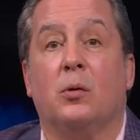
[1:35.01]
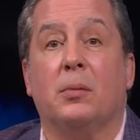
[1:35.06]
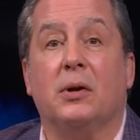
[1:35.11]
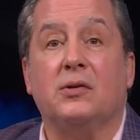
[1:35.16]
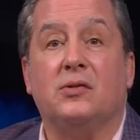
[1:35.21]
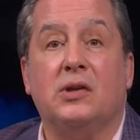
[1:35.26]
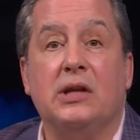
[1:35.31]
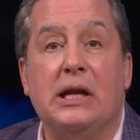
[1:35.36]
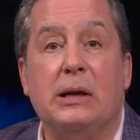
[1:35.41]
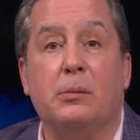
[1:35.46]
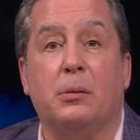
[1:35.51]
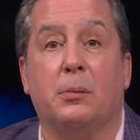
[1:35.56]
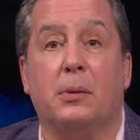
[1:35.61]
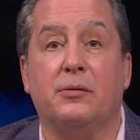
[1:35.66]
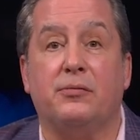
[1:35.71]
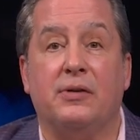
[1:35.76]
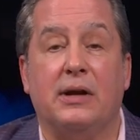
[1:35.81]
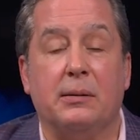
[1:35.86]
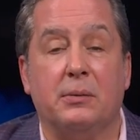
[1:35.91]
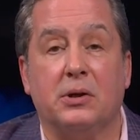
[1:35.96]
my team or my
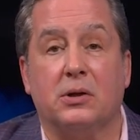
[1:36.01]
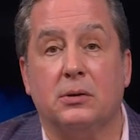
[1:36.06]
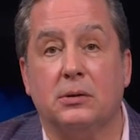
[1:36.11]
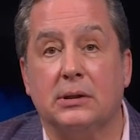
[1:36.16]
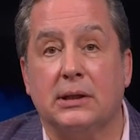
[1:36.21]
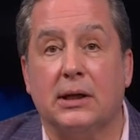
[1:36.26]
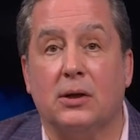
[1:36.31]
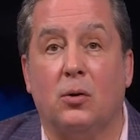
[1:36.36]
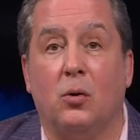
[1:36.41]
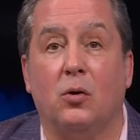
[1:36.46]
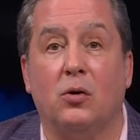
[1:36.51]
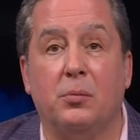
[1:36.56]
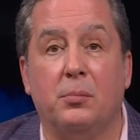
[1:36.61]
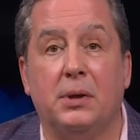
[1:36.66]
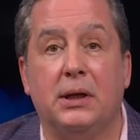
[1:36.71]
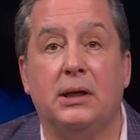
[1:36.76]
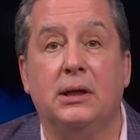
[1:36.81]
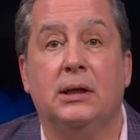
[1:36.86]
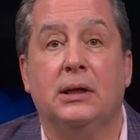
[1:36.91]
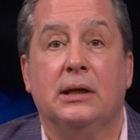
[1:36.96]
family couldn't get a hold of
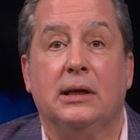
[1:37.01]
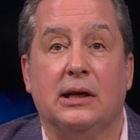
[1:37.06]
me